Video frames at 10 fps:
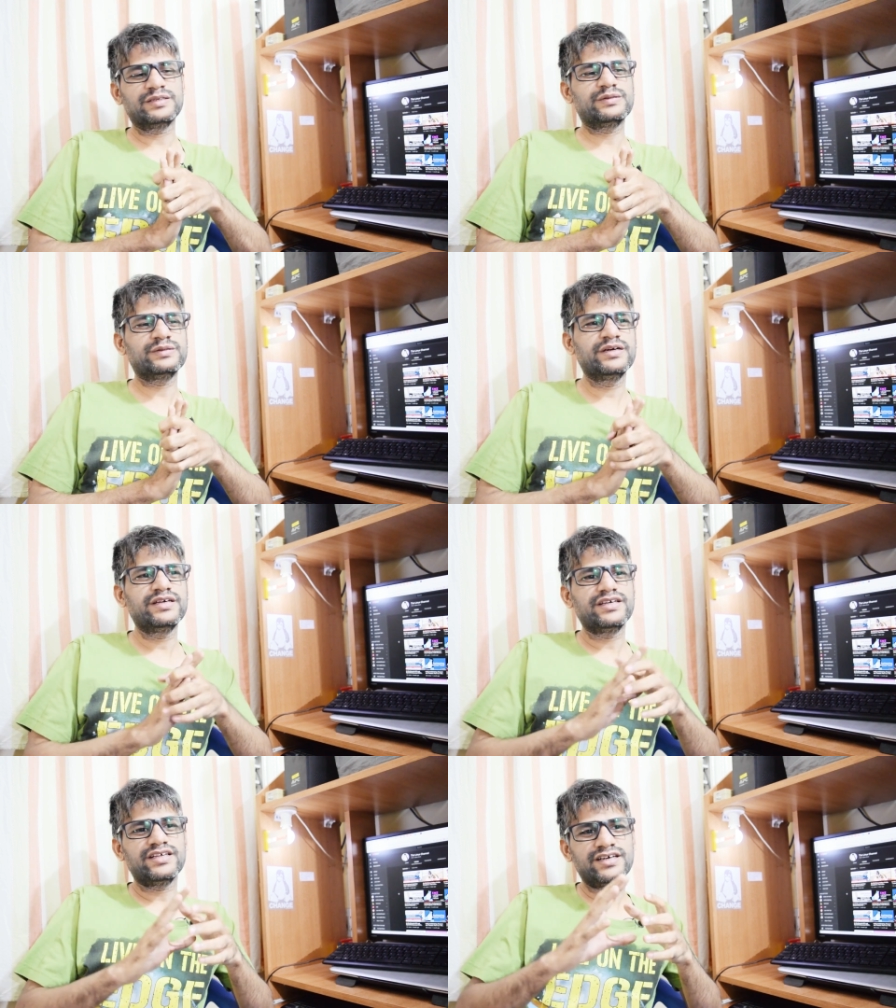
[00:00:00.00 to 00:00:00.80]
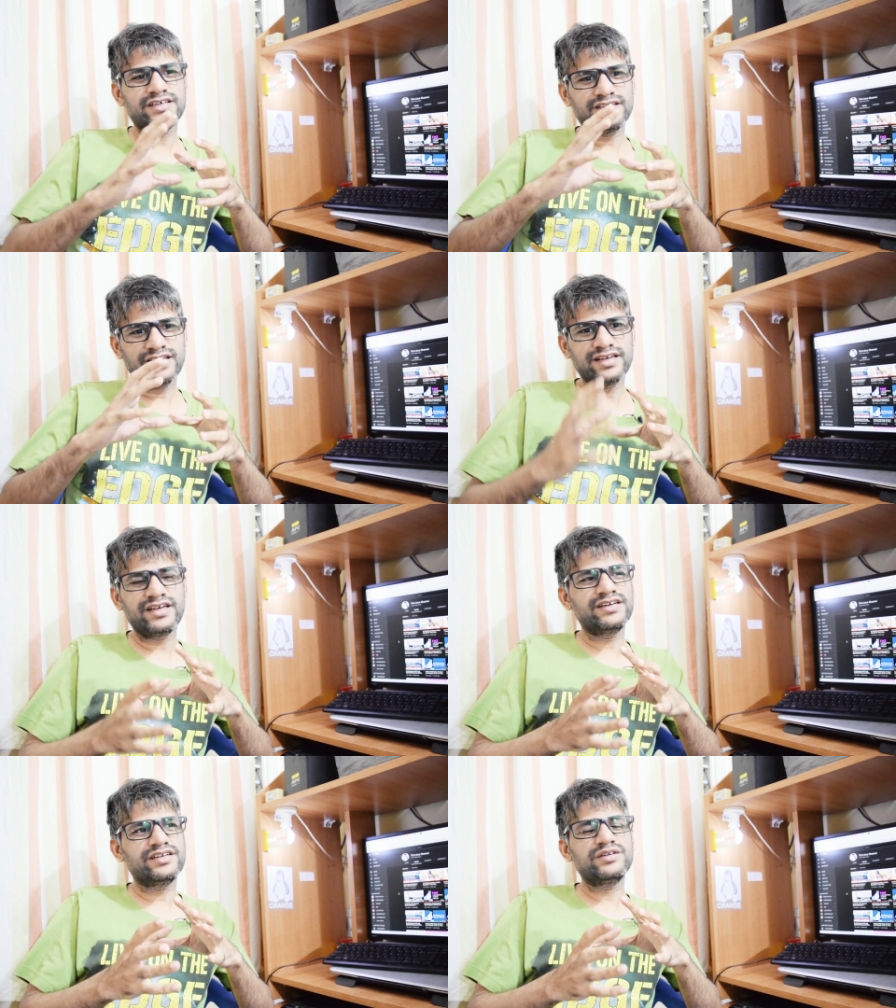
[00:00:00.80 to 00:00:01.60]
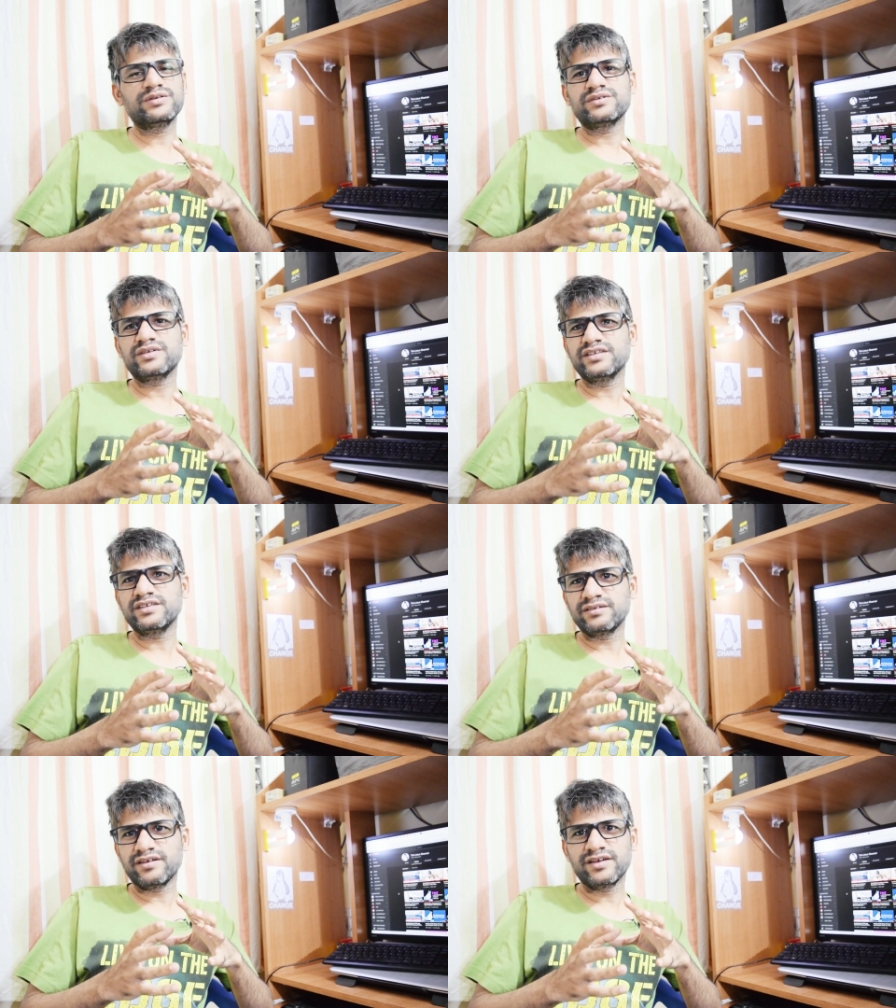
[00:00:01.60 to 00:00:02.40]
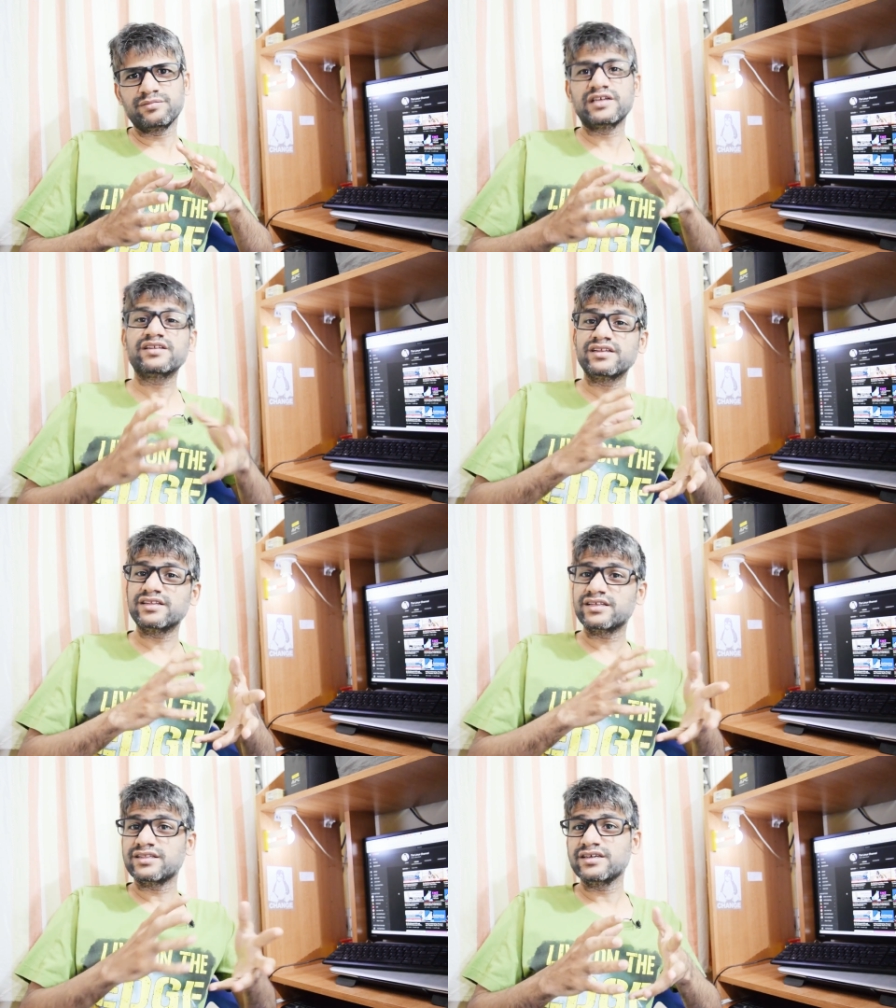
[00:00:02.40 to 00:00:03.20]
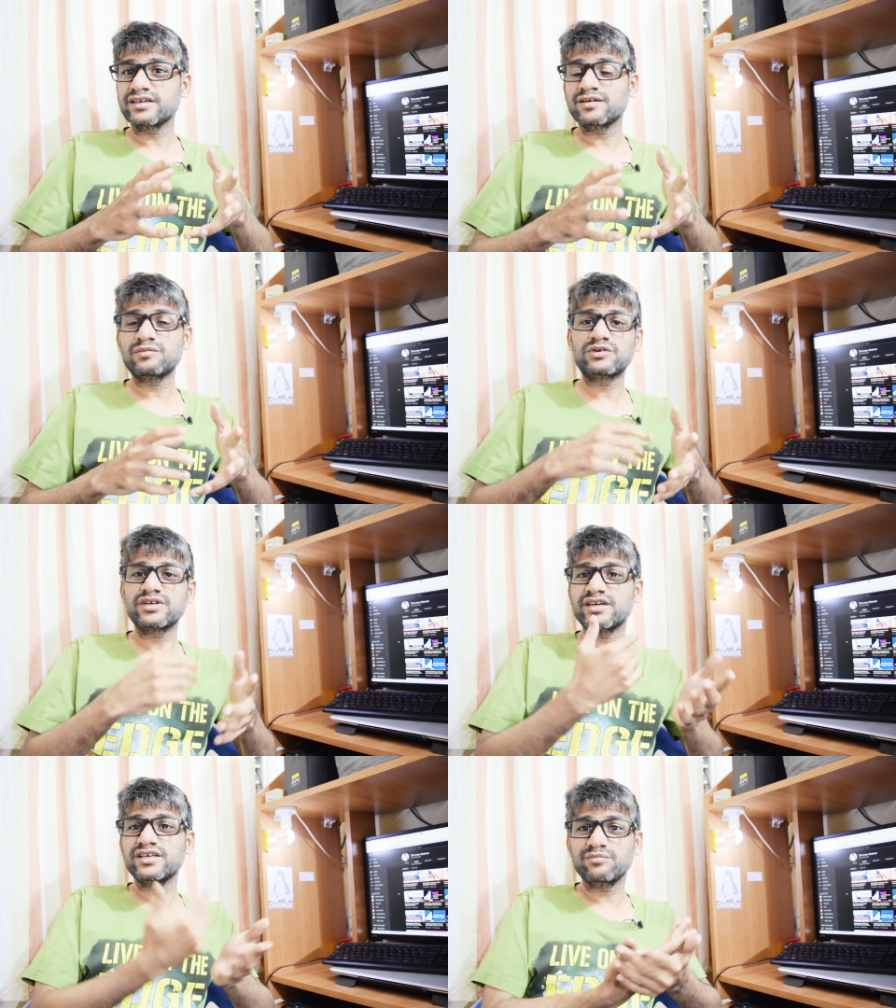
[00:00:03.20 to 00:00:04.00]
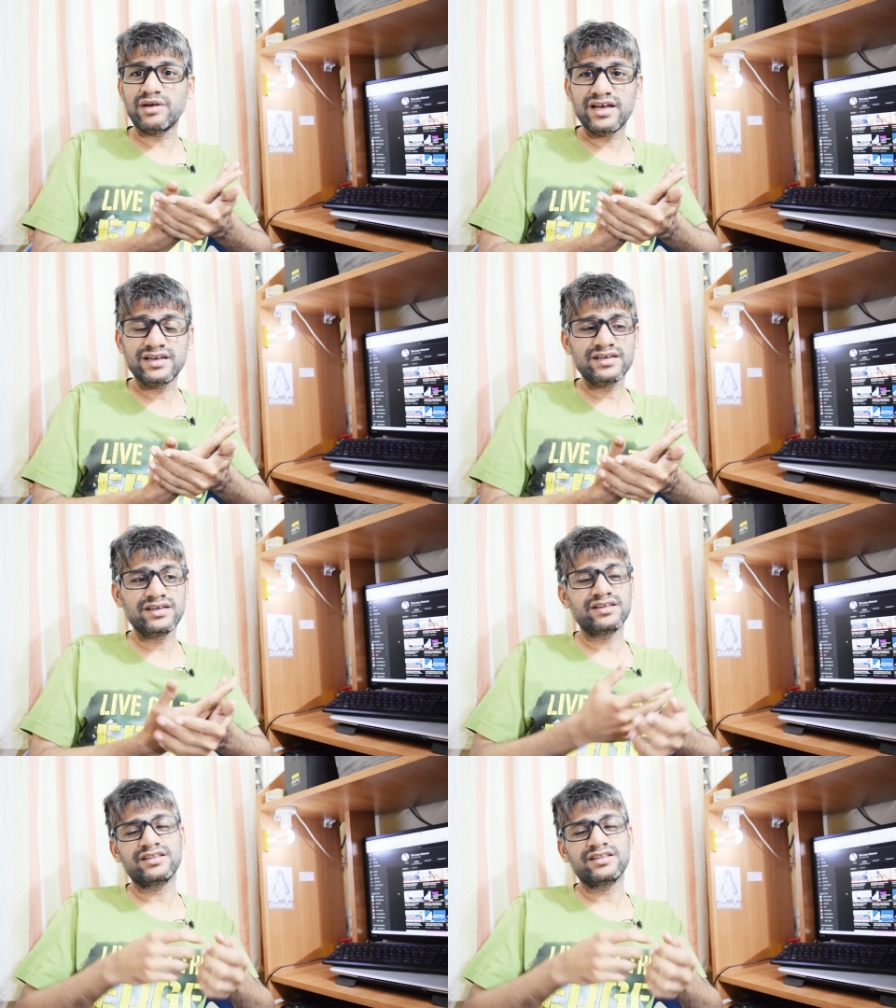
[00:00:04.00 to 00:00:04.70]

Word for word: So uh, they get into Shani's time, and then they think about getting married,